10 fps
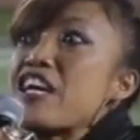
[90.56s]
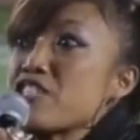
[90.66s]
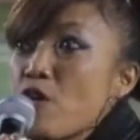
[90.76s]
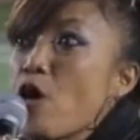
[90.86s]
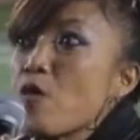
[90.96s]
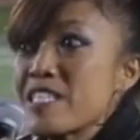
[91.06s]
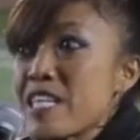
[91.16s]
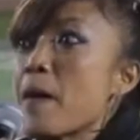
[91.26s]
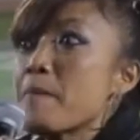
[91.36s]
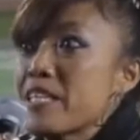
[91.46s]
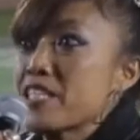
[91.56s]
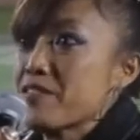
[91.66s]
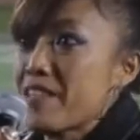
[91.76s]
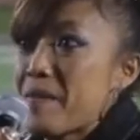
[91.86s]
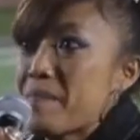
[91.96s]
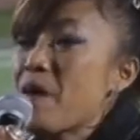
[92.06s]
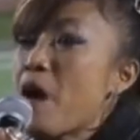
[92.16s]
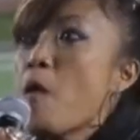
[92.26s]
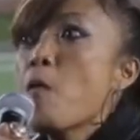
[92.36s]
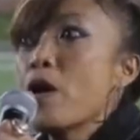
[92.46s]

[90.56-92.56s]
That's all that's happening to them.